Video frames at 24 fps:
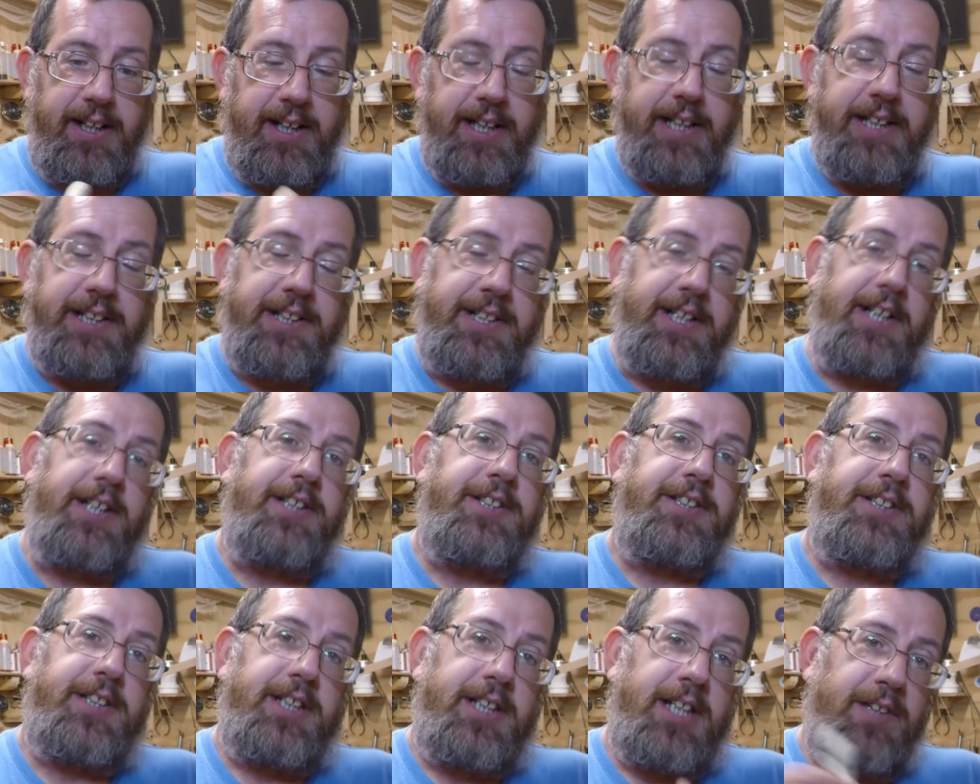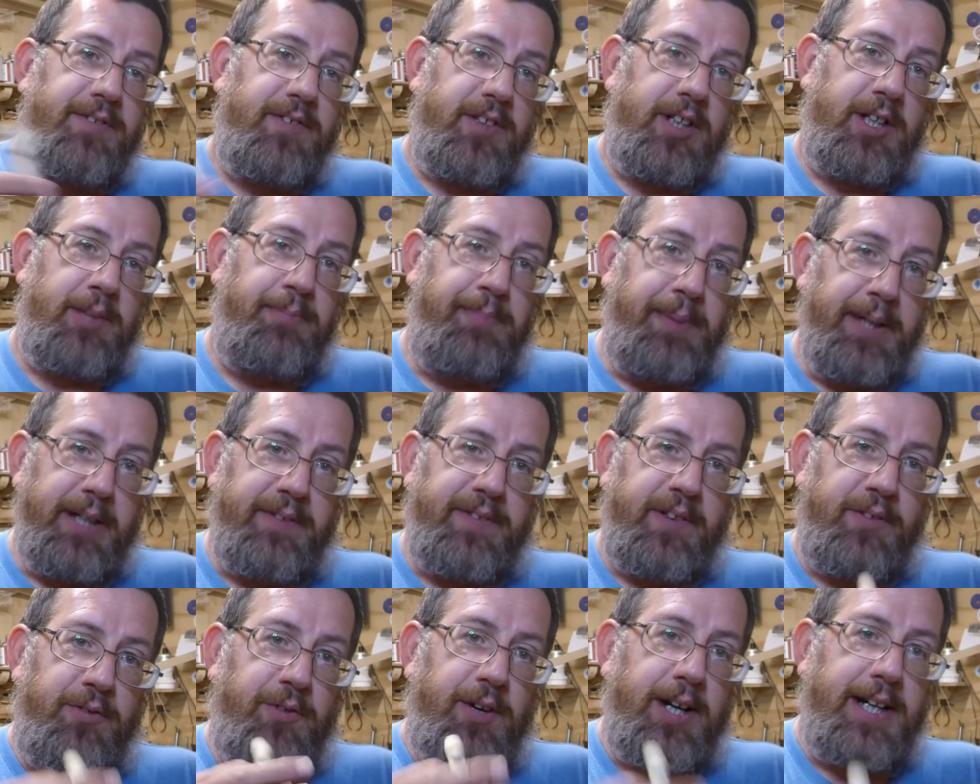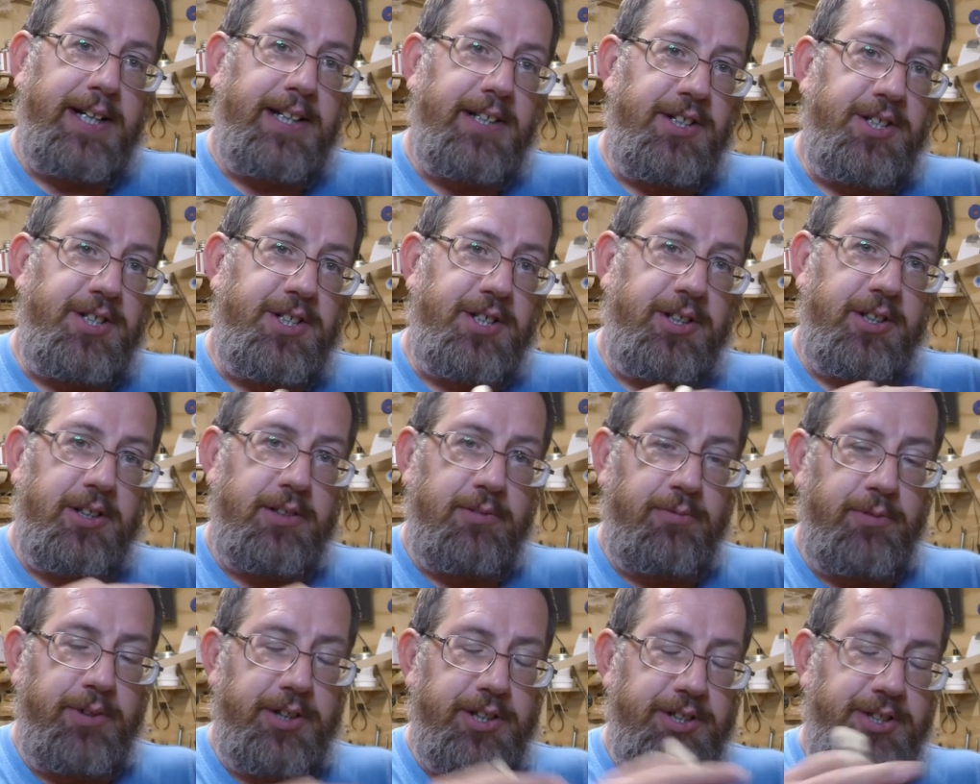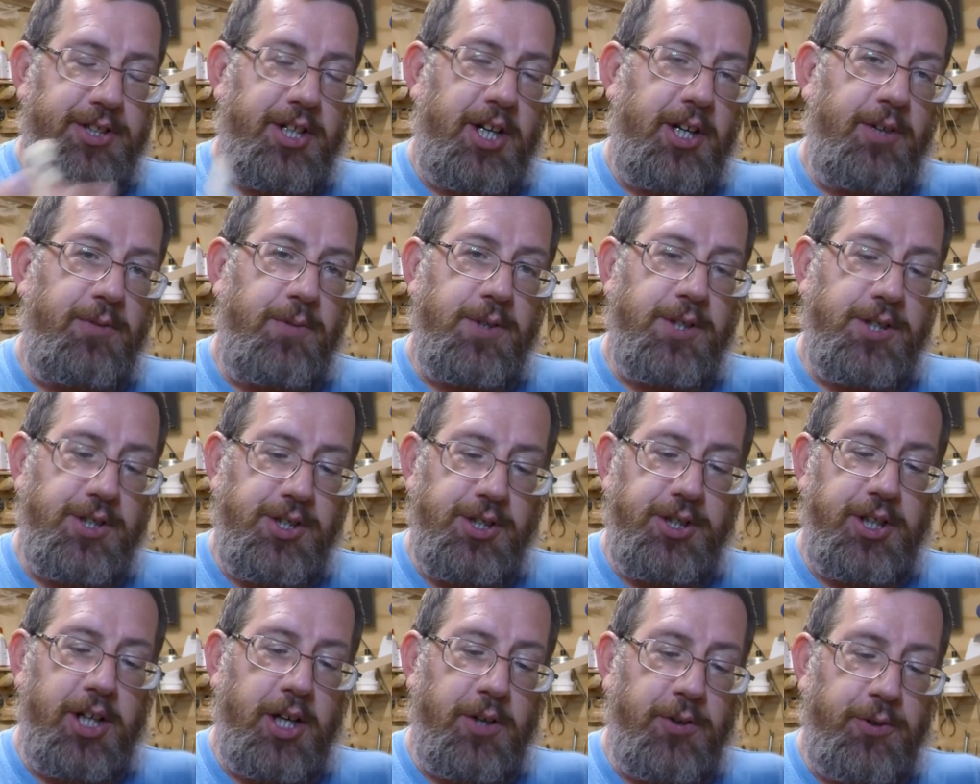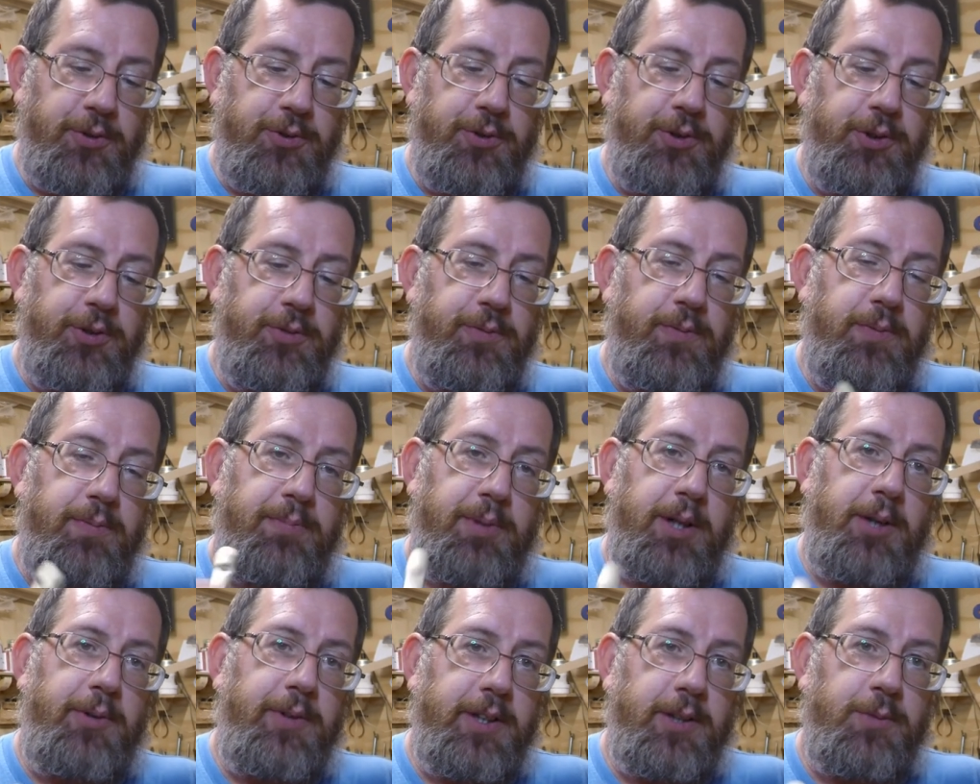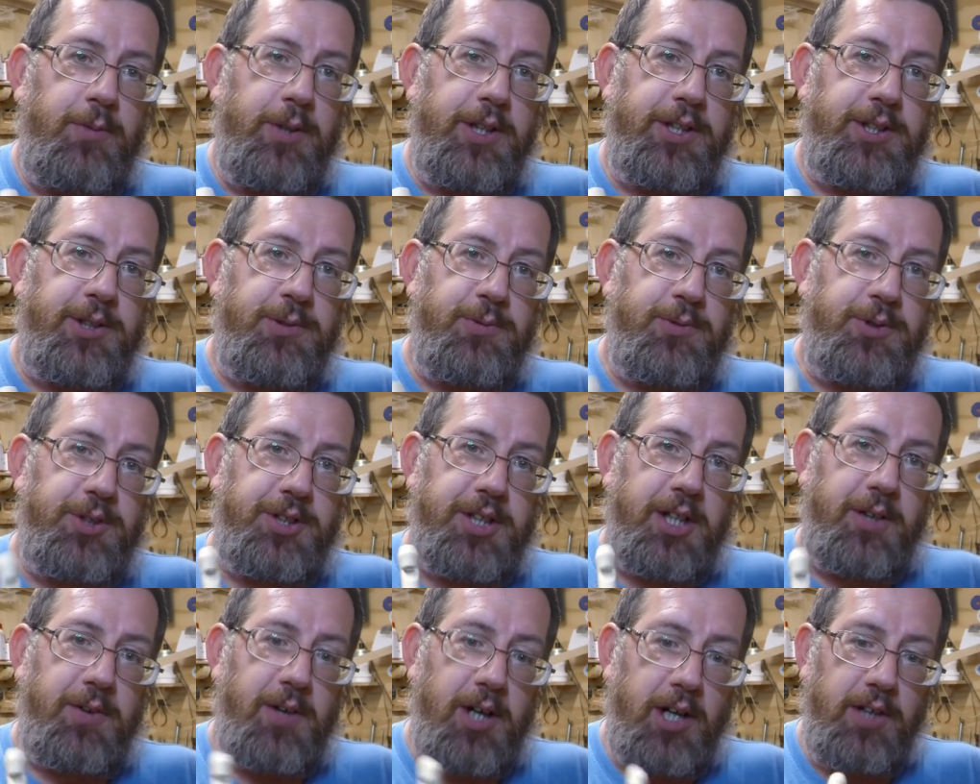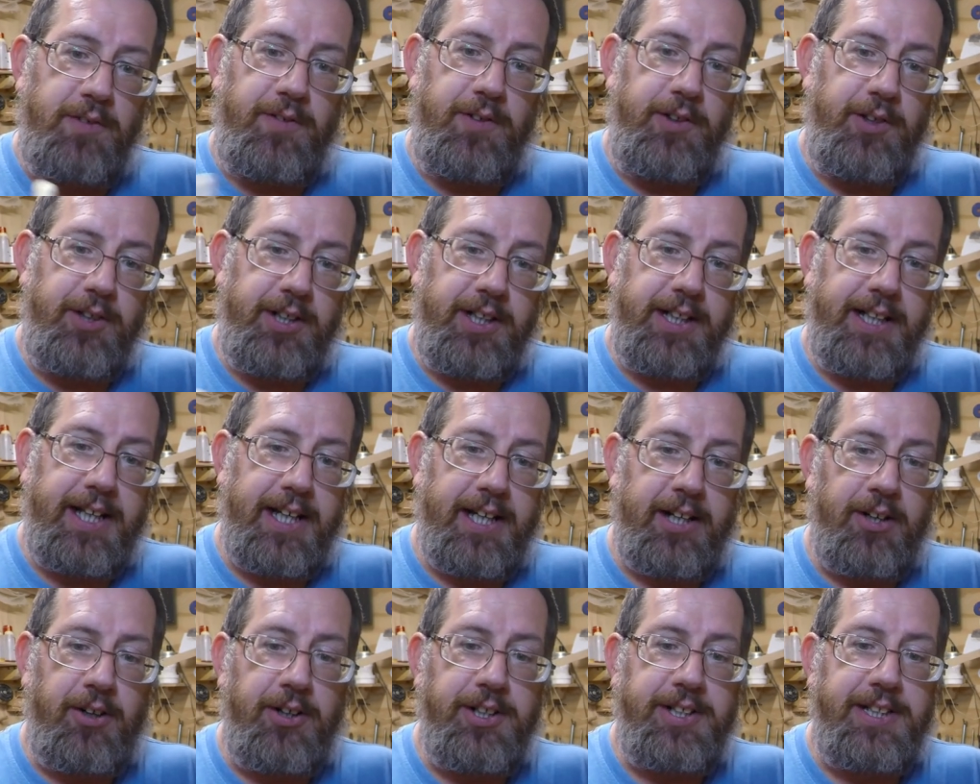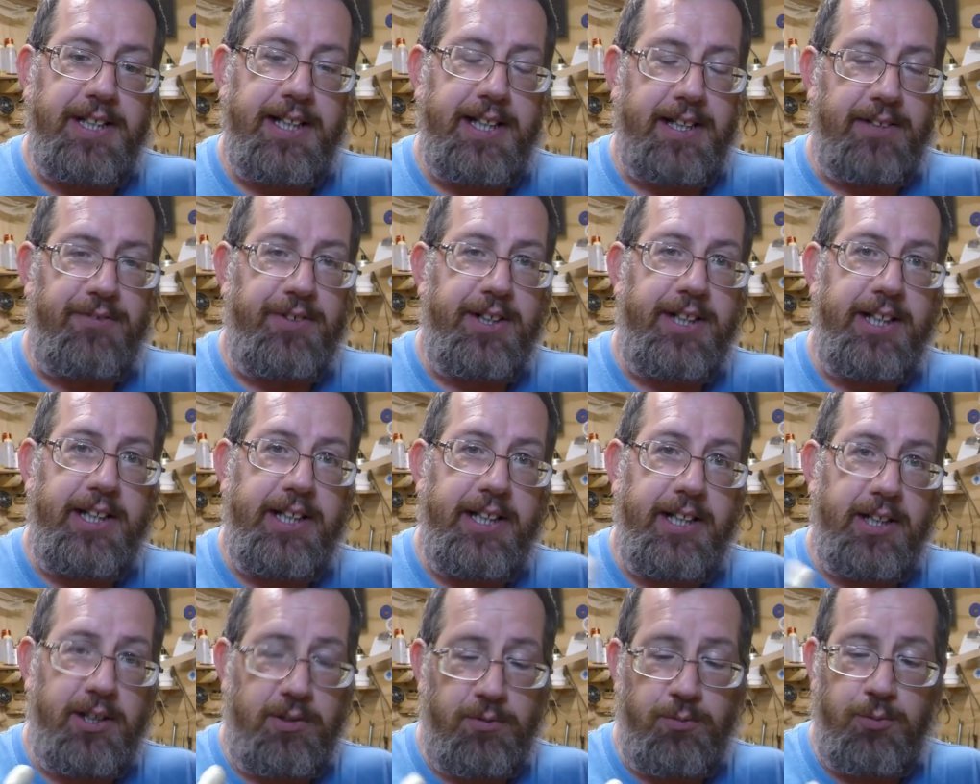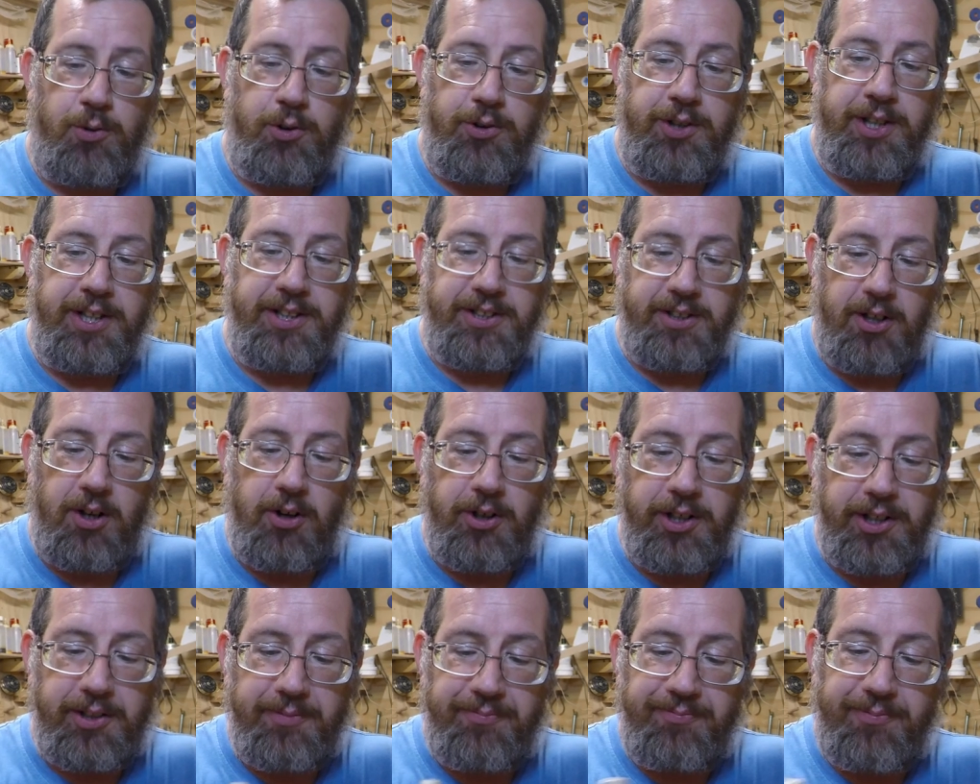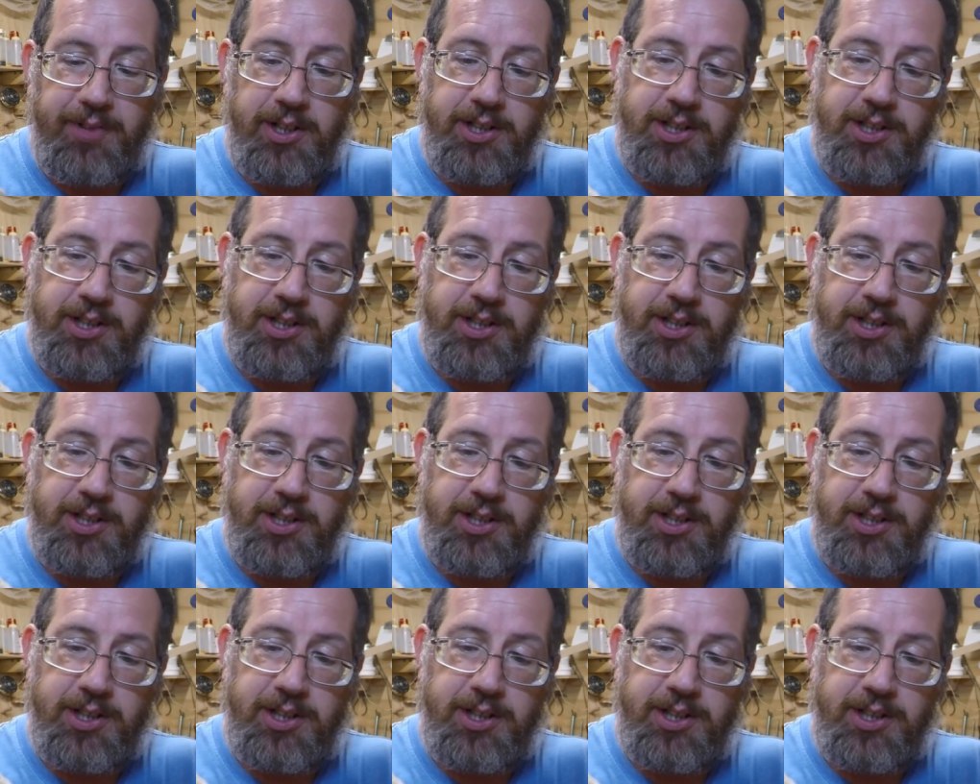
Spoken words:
It does give a bit of a range with the tones as you go through blowing the whistle. So hopefully you can get an idea really of what these are like.